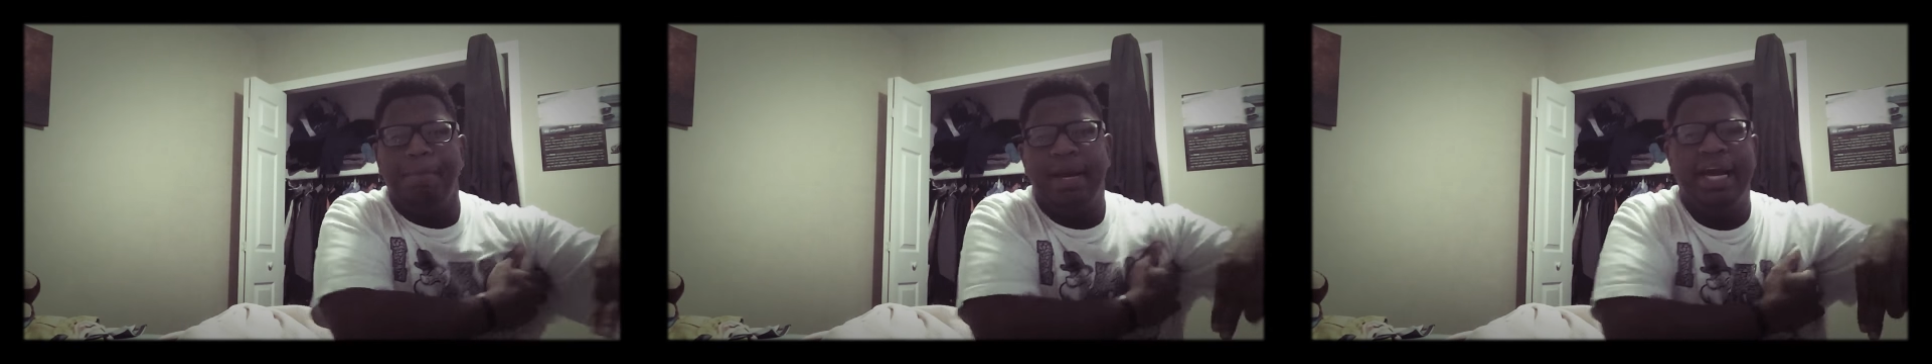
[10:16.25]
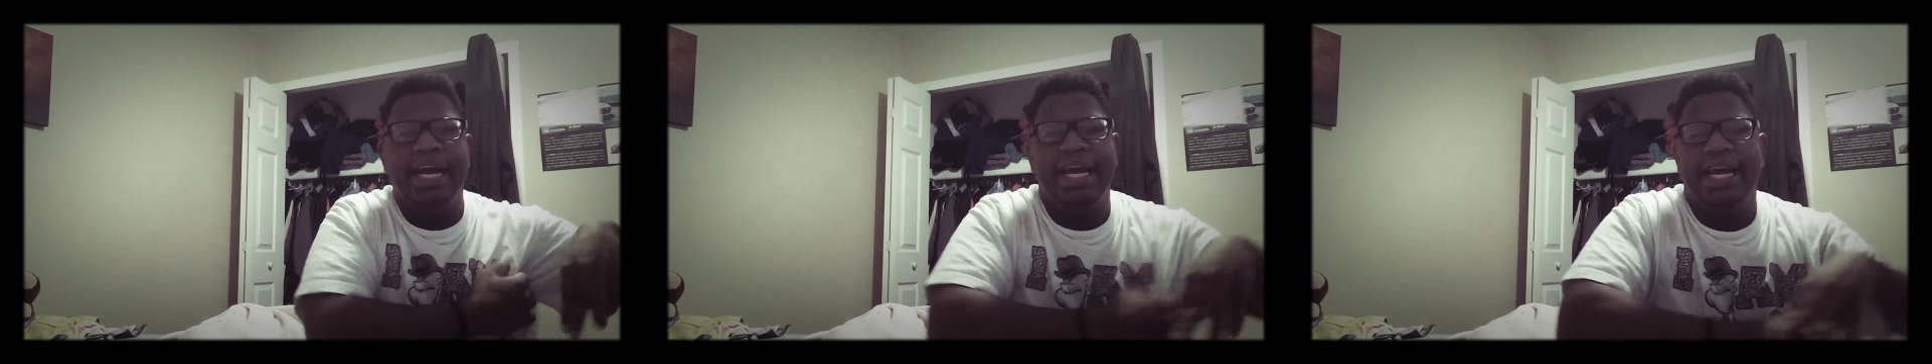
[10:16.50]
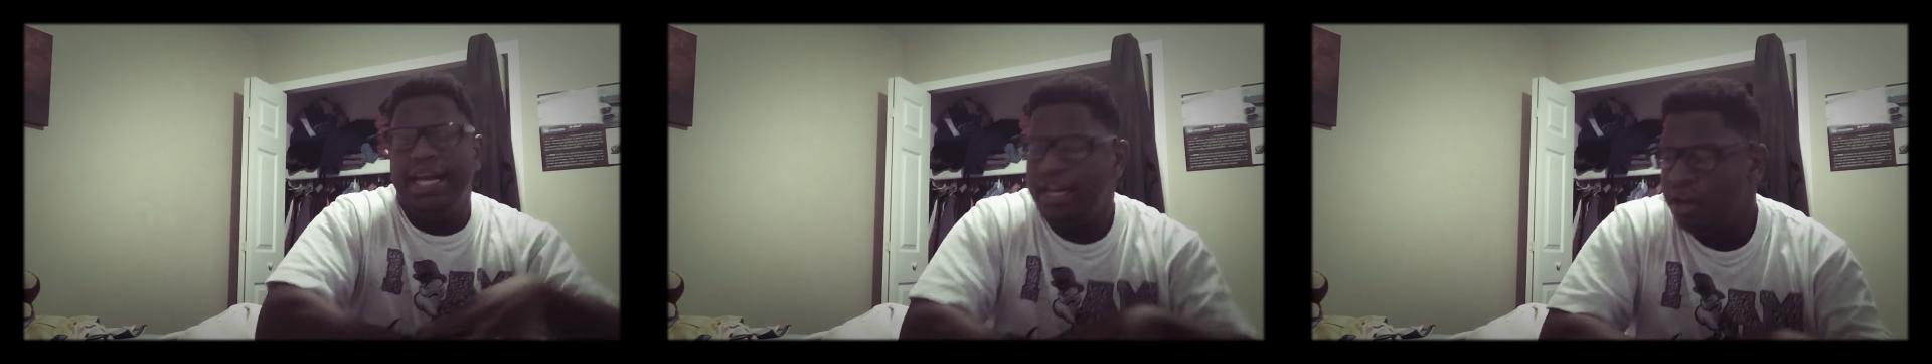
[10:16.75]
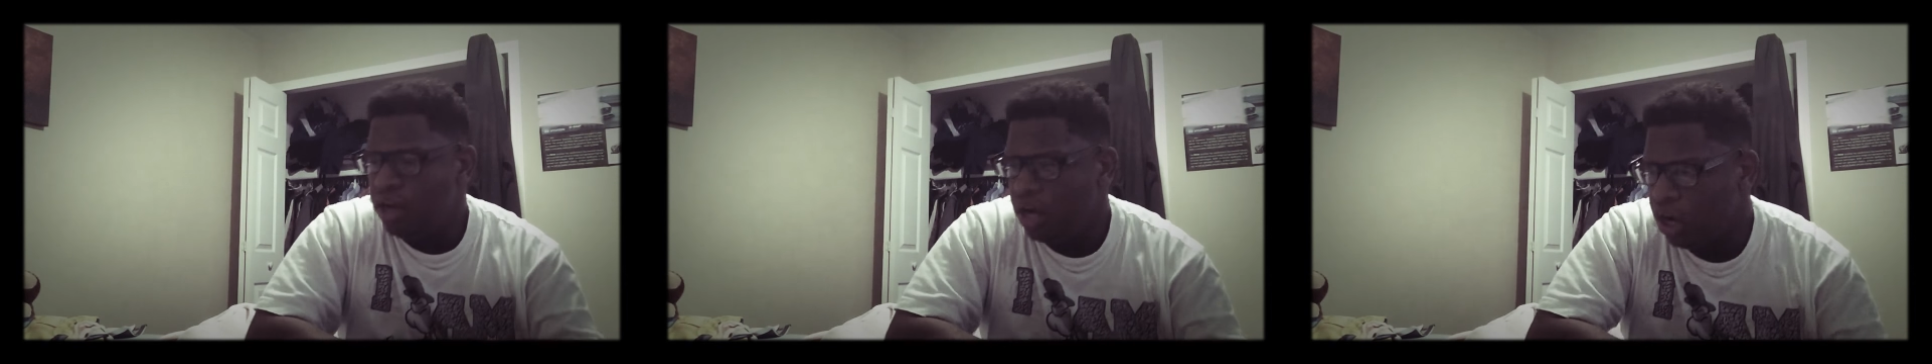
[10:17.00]

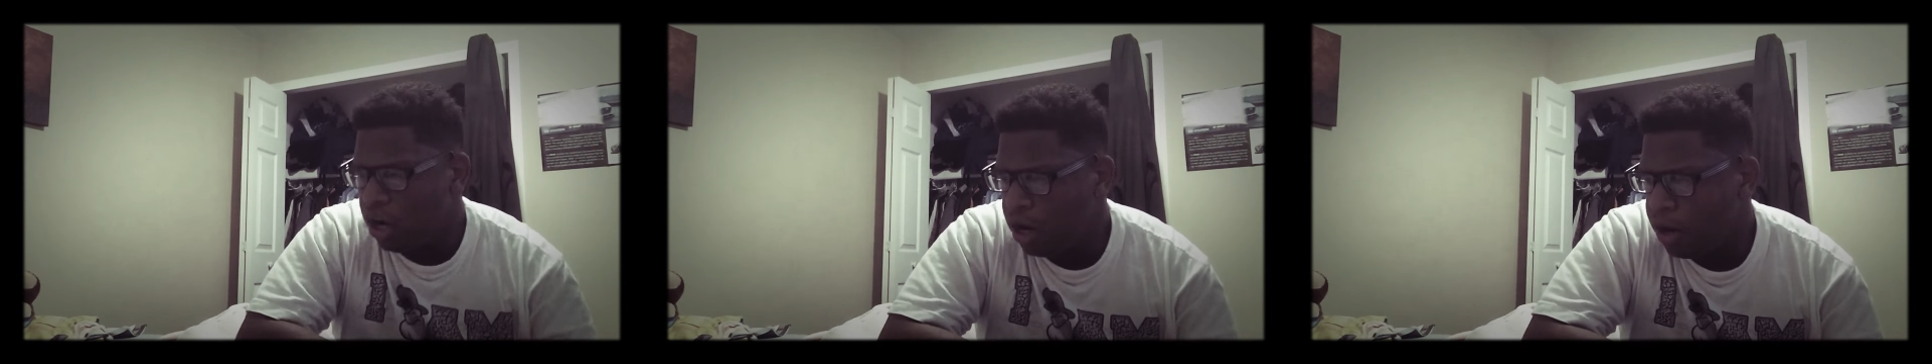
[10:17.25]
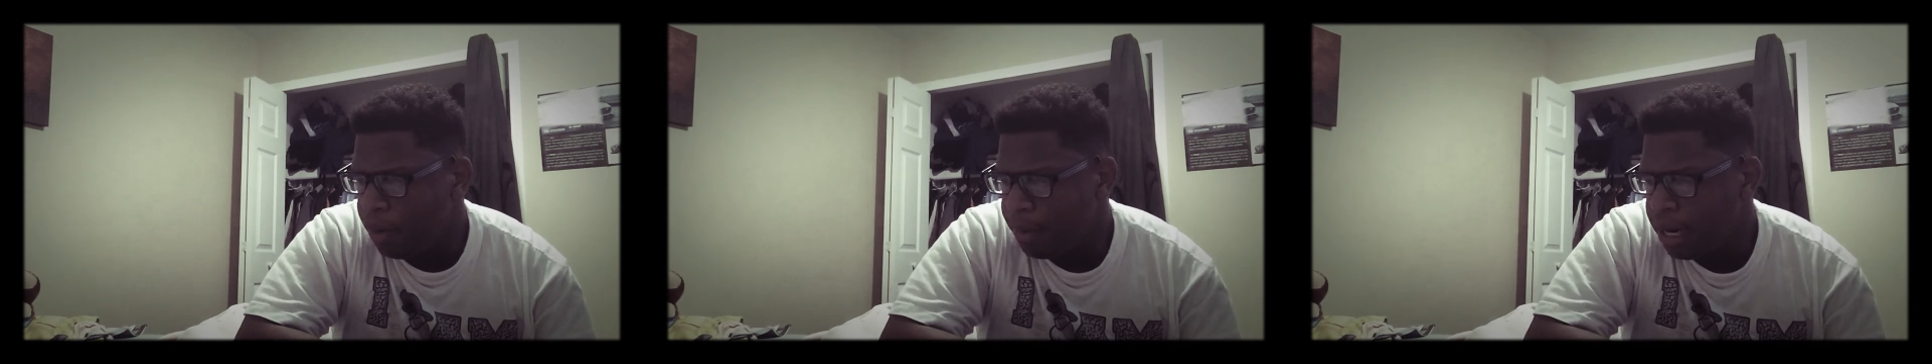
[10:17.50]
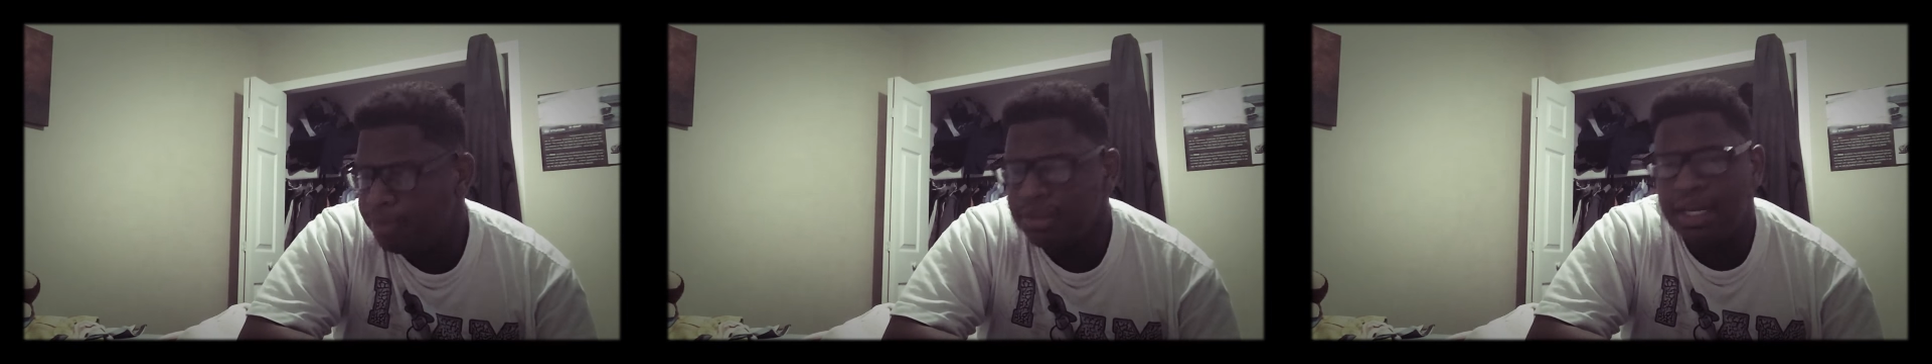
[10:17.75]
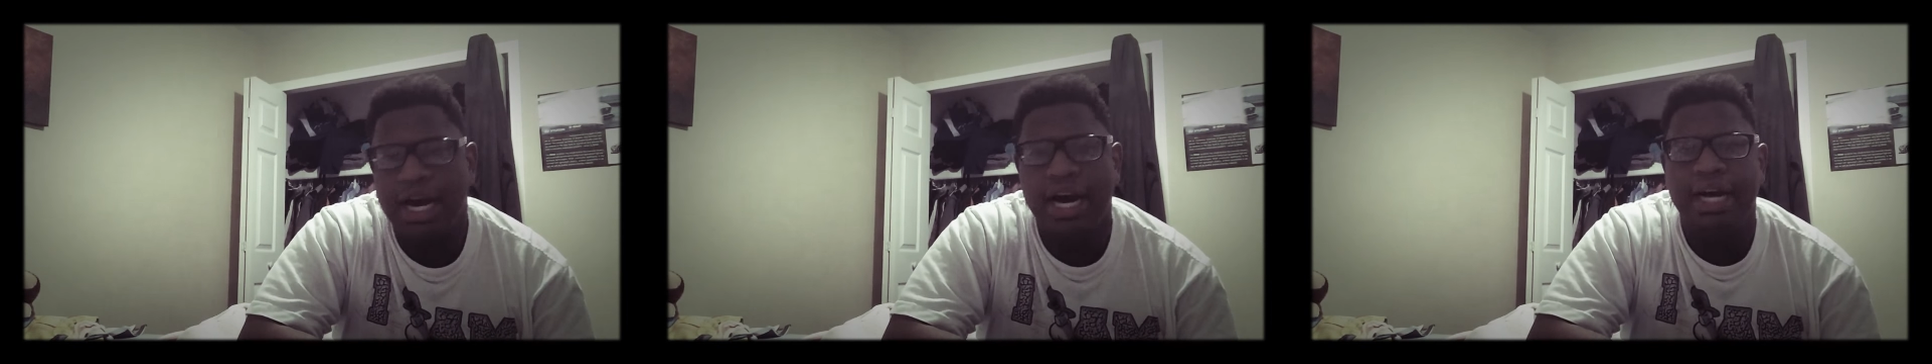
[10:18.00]
pain, um,
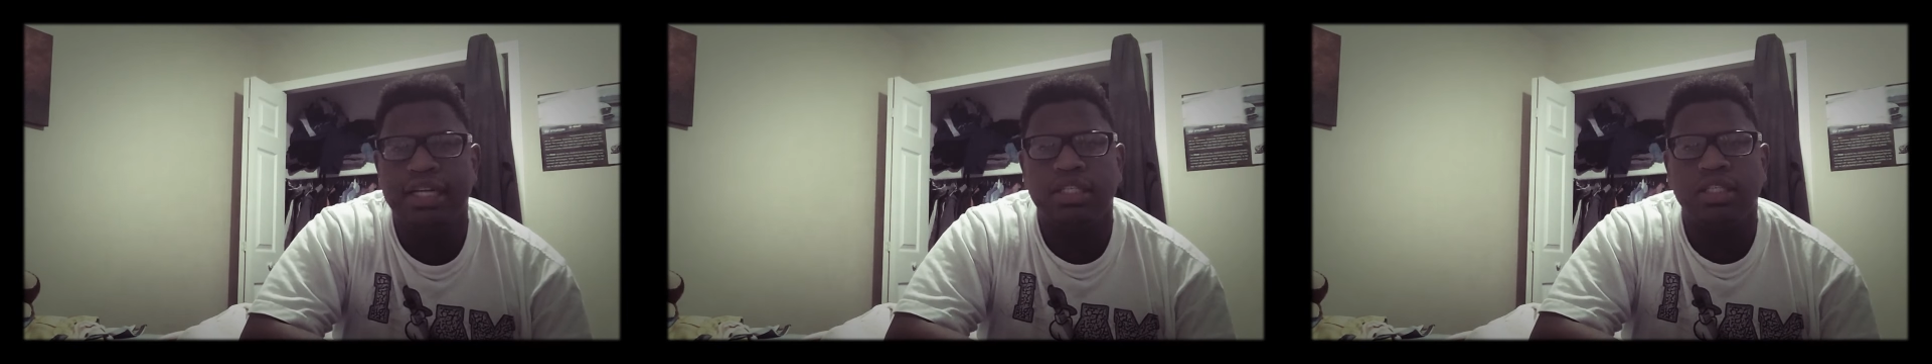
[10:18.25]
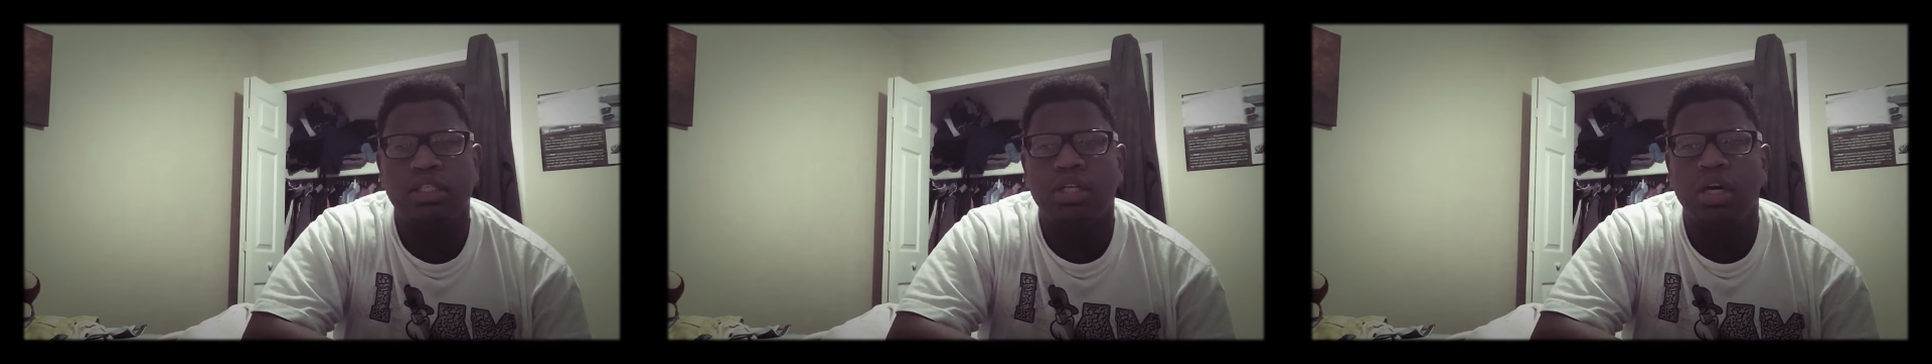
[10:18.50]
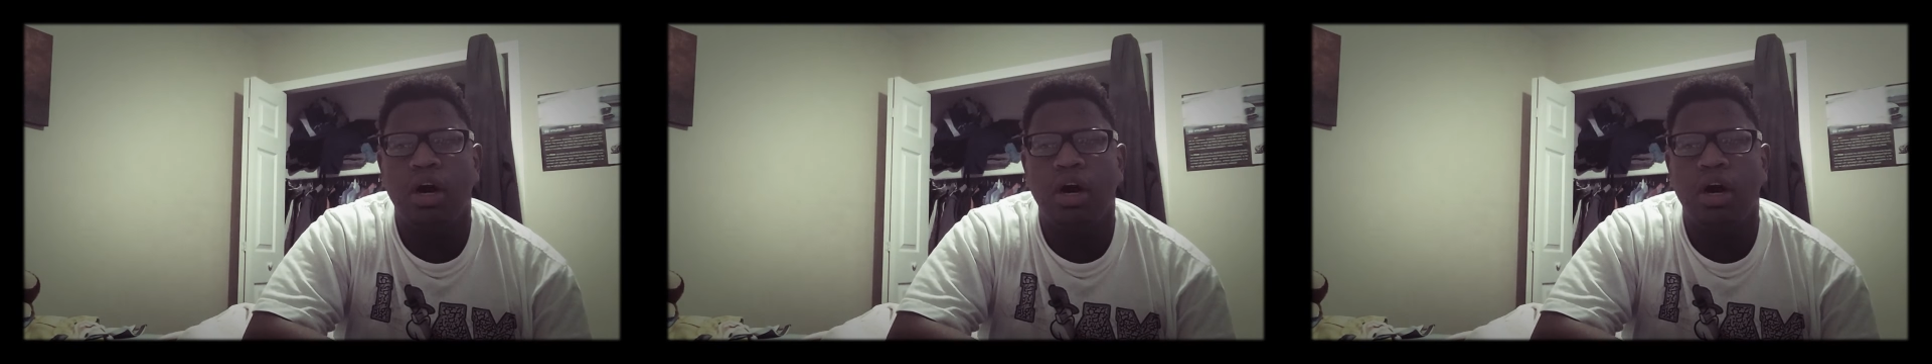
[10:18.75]
upsides,